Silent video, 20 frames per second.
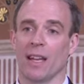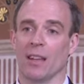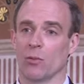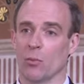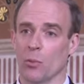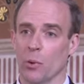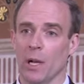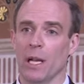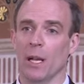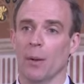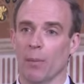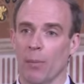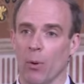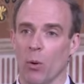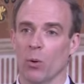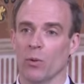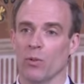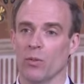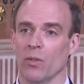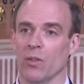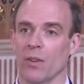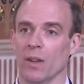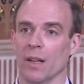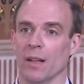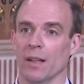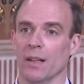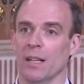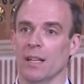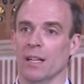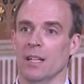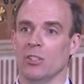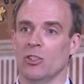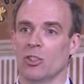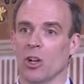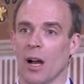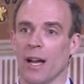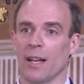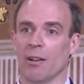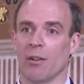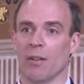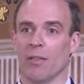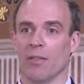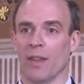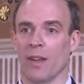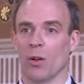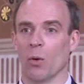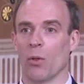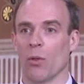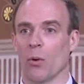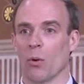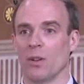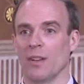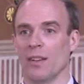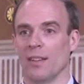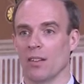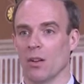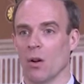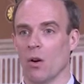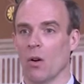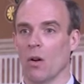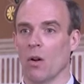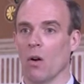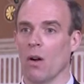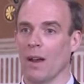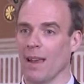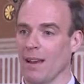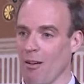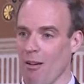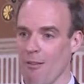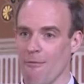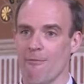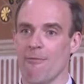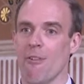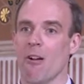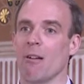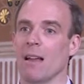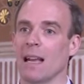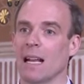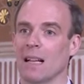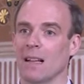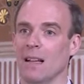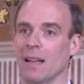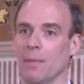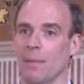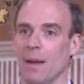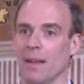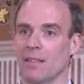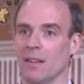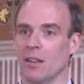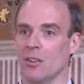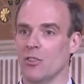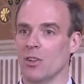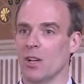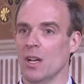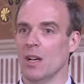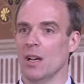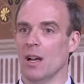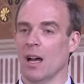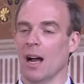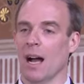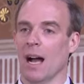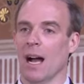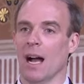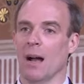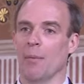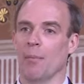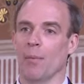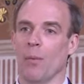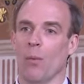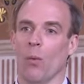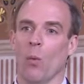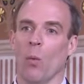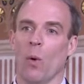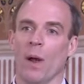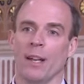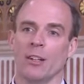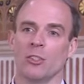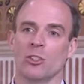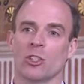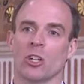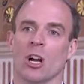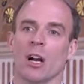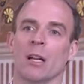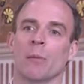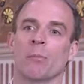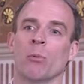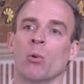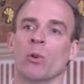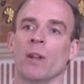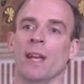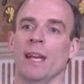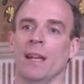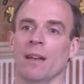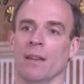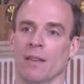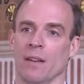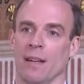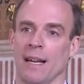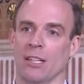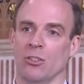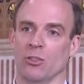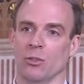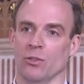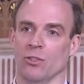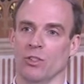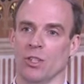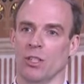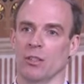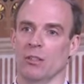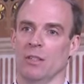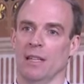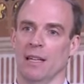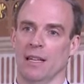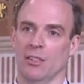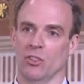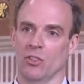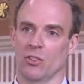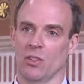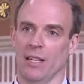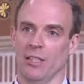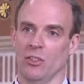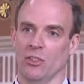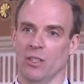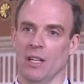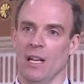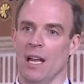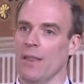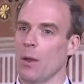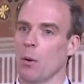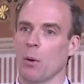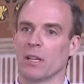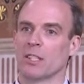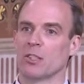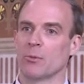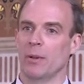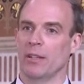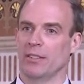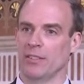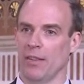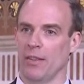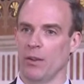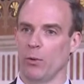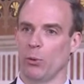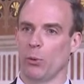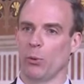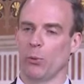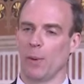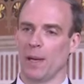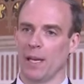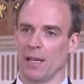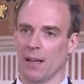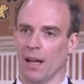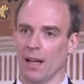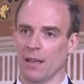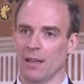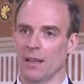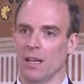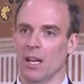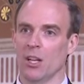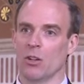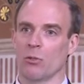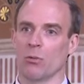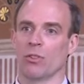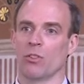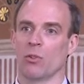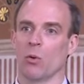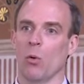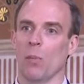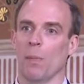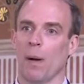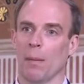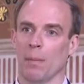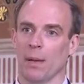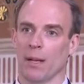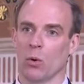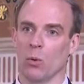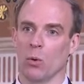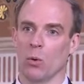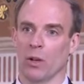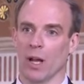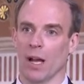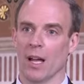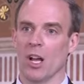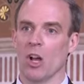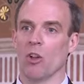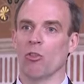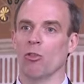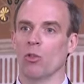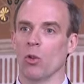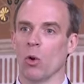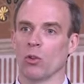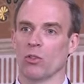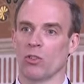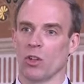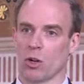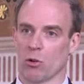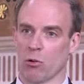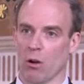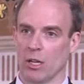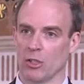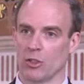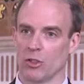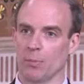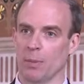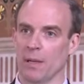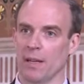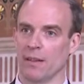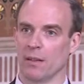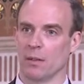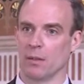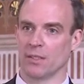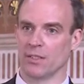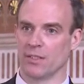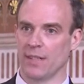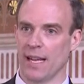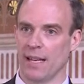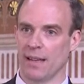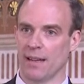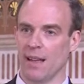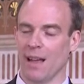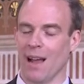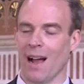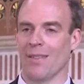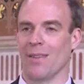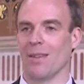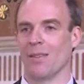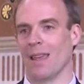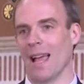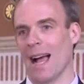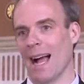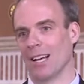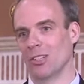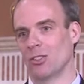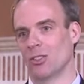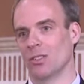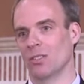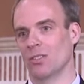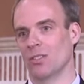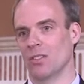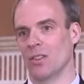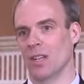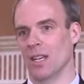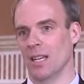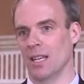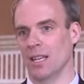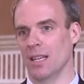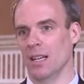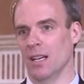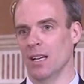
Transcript: it's really important that China and the authorities in Hong Kong hear a very clear message. When China brought in the national security legislation, they were explicit this was being done to restore public order, not to crush political dissent. I think the actions, the